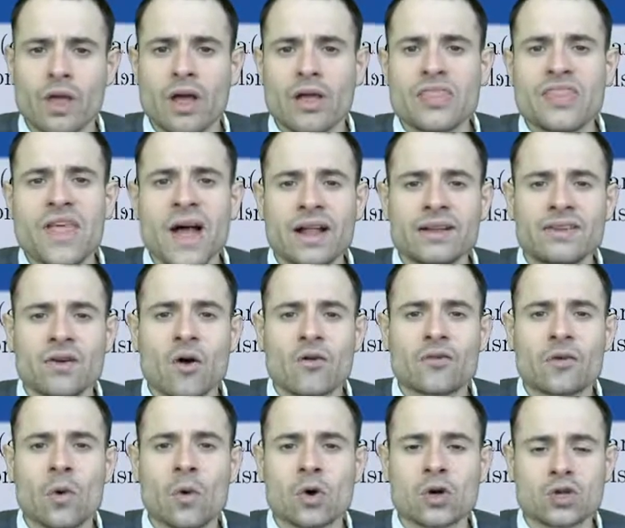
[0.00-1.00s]
That,
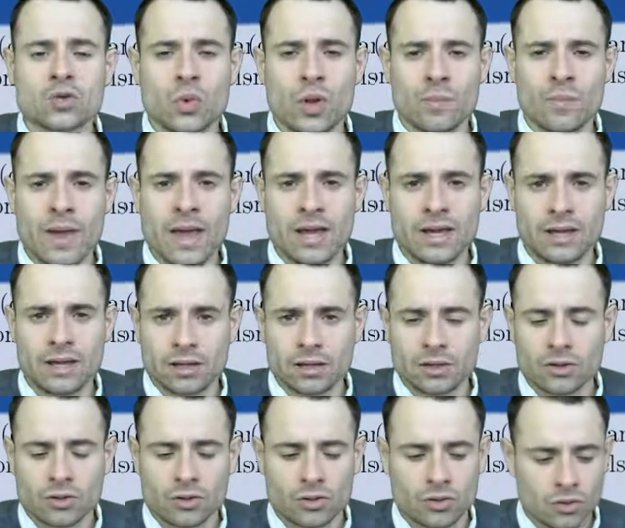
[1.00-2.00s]
of course, will make
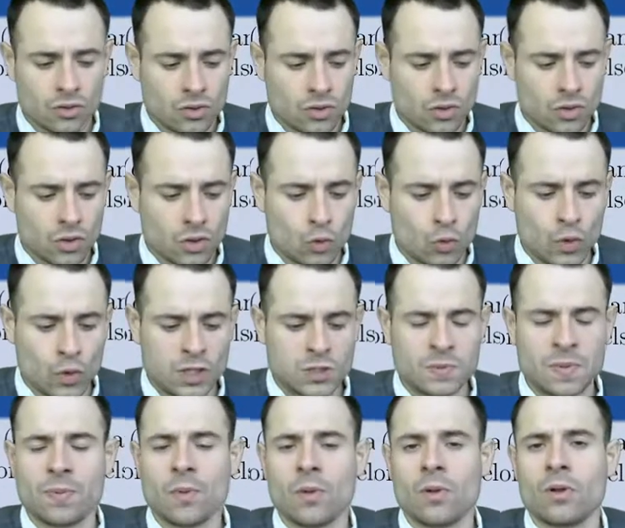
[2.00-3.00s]
rich
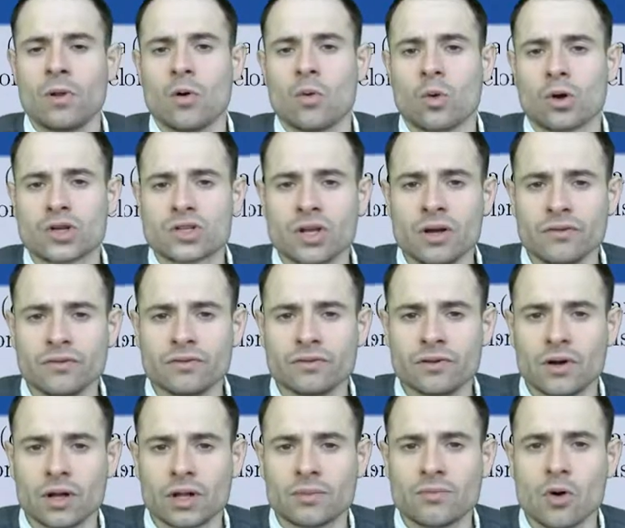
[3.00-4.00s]
people worse off
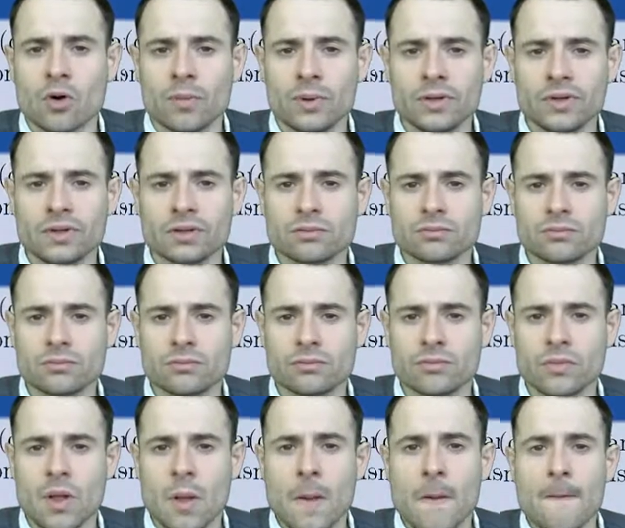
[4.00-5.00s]
on the moment.
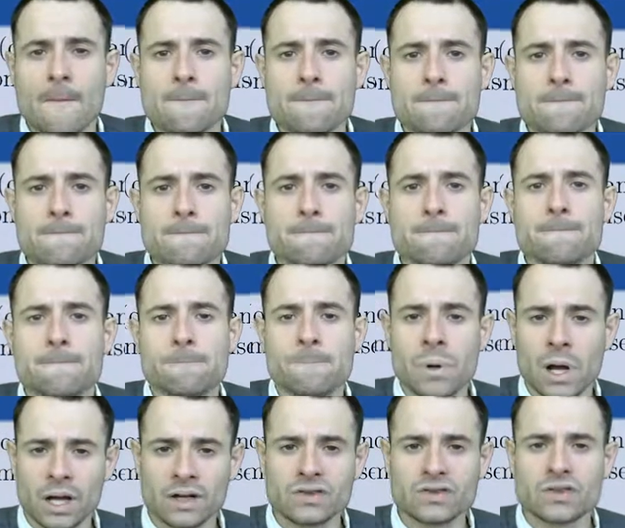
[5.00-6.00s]

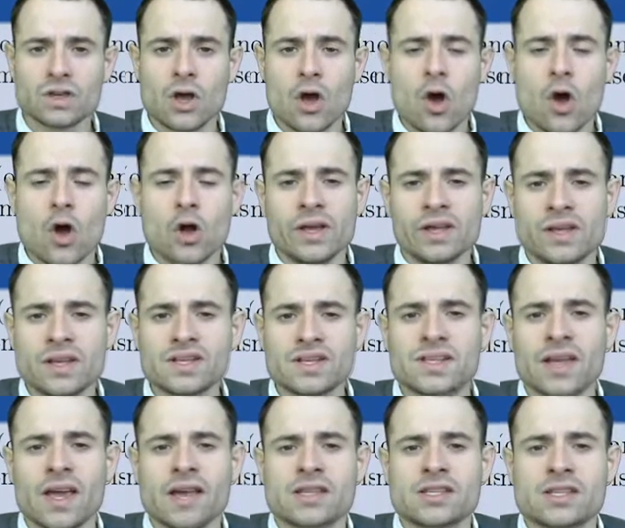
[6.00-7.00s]
But in this
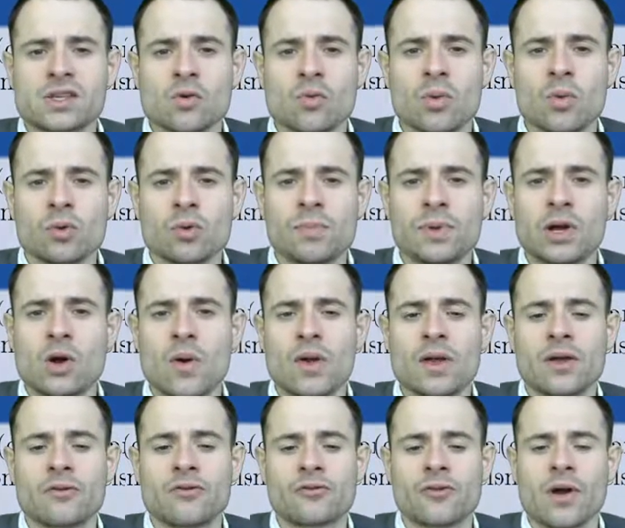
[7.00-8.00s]
case, we would be
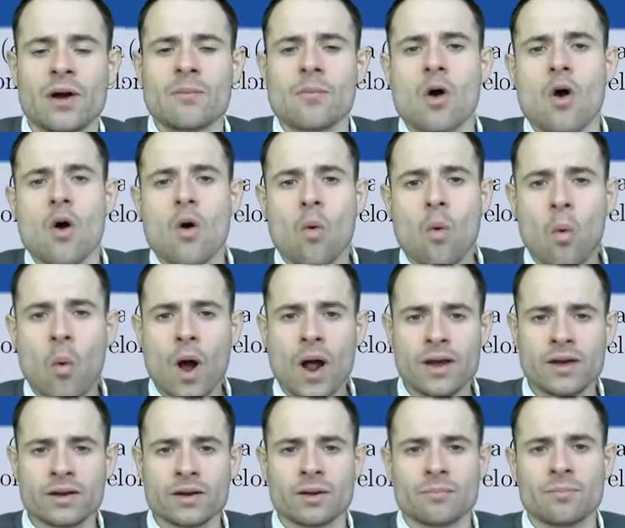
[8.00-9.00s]
going from
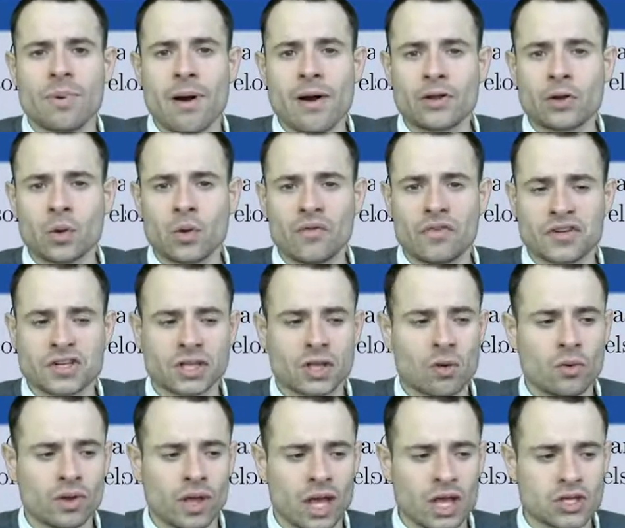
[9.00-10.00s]
one Pareto efficient
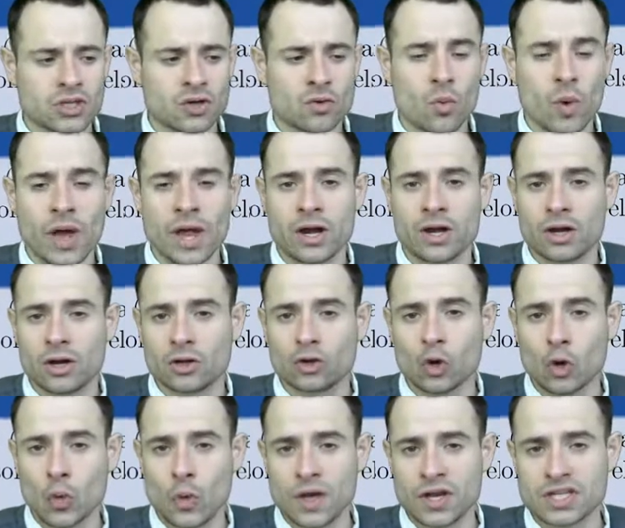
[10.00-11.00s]
allocation where
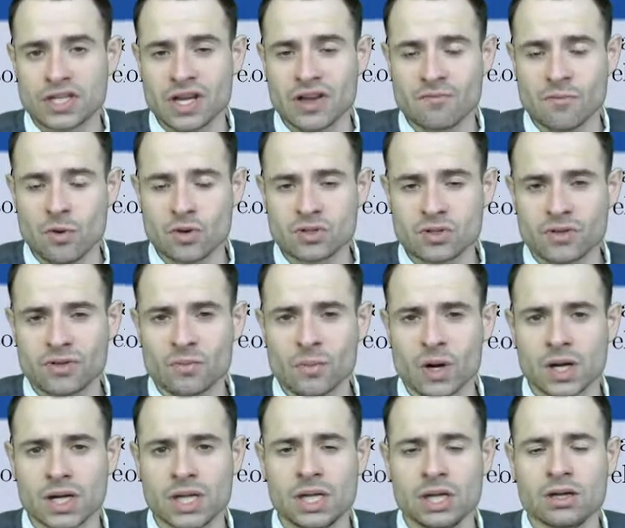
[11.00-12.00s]
the rich have most of the
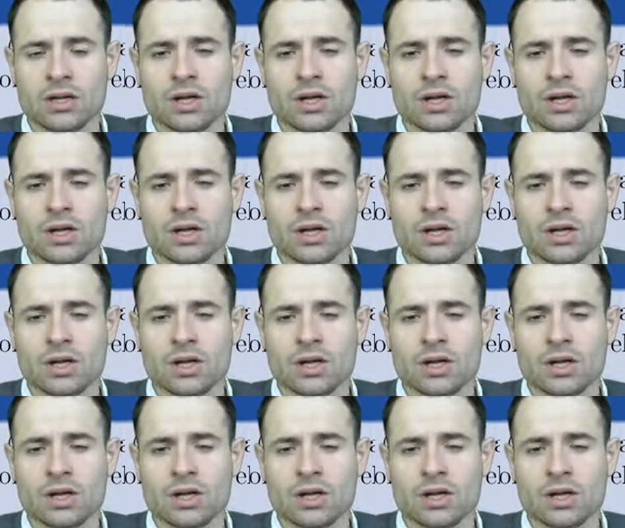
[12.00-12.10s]
money